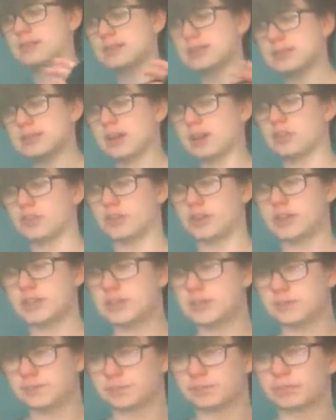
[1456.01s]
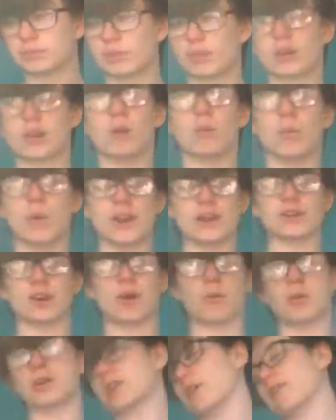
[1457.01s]
600, which
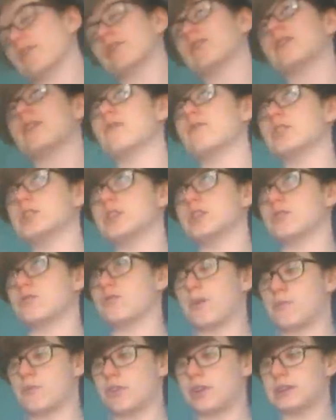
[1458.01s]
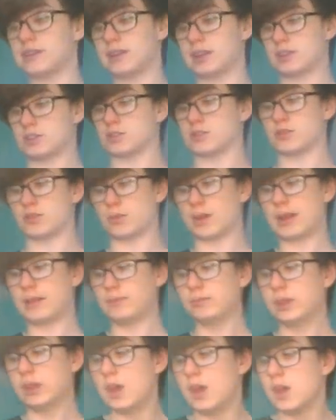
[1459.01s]
would obviously reduce representation as well.